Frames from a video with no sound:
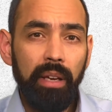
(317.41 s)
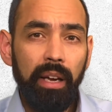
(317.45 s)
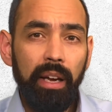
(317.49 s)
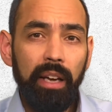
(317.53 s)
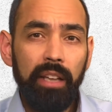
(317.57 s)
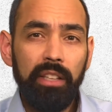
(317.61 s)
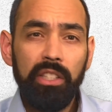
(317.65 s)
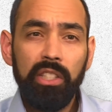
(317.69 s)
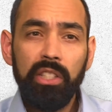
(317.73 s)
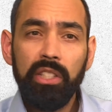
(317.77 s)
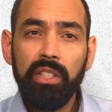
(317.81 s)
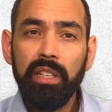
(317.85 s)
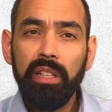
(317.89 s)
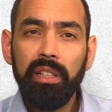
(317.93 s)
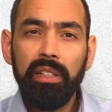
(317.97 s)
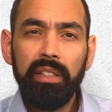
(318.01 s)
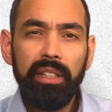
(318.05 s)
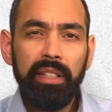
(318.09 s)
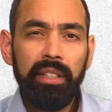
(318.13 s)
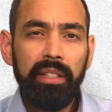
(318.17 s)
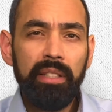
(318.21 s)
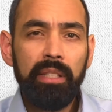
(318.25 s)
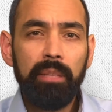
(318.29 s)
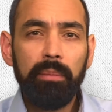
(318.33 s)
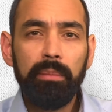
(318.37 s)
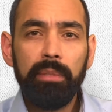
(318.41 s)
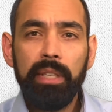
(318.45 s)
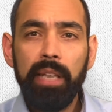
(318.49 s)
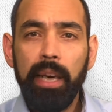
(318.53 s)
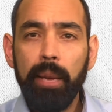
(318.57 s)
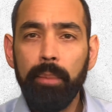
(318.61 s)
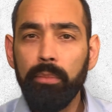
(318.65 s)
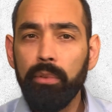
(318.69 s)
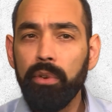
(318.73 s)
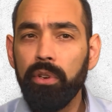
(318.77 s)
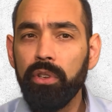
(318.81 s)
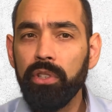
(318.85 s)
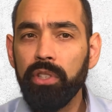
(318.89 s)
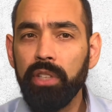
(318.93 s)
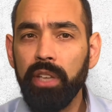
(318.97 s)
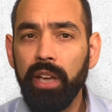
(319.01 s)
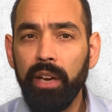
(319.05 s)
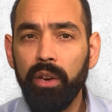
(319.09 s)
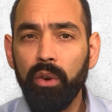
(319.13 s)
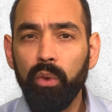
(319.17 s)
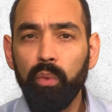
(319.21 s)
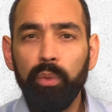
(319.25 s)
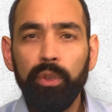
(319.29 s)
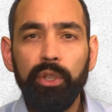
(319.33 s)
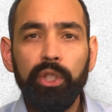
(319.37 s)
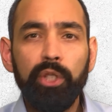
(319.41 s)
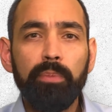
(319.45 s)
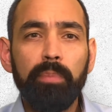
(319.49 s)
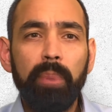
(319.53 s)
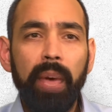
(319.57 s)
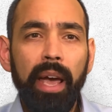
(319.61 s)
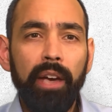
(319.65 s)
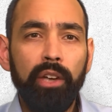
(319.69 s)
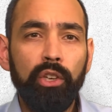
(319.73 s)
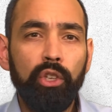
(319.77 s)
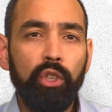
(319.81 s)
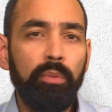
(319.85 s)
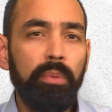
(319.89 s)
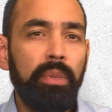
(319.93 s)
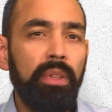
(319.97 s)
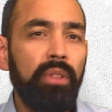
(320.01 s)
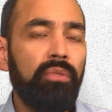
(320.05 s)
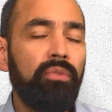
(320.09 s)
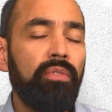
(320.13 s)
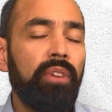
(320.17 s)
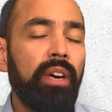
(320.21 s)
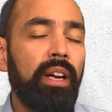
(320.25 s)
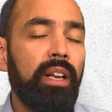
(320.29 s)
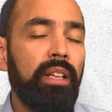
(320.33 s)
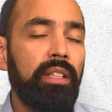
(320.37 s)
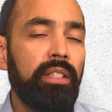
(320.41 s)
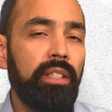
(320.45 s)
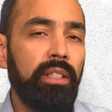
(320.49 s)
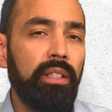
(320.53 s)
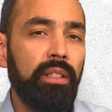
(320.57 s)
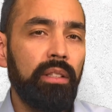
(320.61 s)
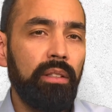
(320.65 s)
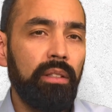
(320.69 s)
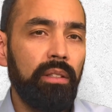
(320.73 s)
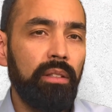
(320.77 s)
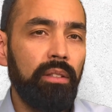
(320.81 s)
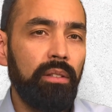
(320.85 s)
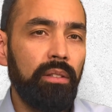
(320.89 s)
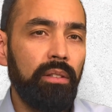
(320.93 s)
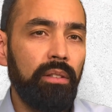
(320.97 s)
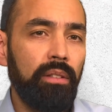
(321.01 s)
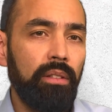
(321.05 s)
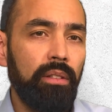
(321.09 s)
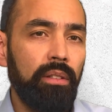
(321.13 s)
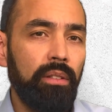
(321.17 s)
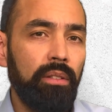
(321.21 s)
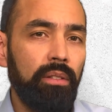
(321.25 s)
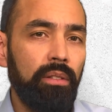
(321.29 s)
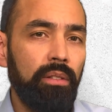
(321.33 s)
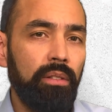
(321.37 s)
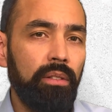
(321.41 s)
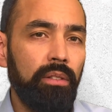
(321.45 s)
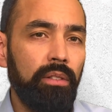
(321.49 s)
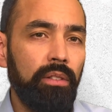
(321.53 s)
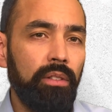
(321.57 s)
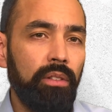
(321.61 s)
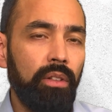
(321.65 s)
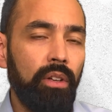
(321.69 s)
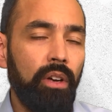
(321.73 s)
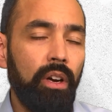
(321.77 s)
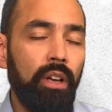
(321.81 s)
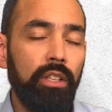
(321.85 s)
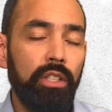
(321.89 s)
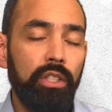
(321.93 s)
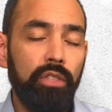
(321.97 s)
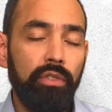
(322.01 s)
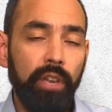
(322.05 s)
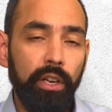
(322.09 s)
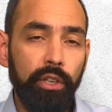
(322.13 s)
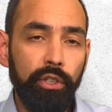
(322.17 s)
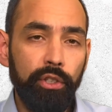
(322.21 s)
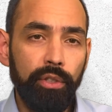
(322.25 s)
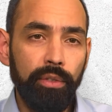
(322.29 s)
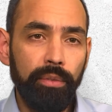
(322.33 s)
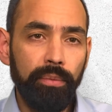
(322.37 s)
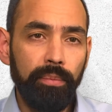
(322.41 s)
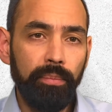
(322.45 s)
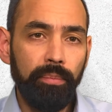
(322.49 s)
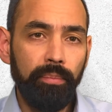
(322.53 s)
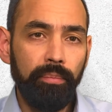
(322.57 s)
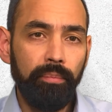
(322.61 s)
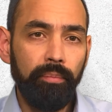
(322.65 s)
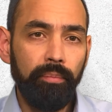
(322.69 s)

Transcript: and still need some time to decide on which bank should be the financing the construction.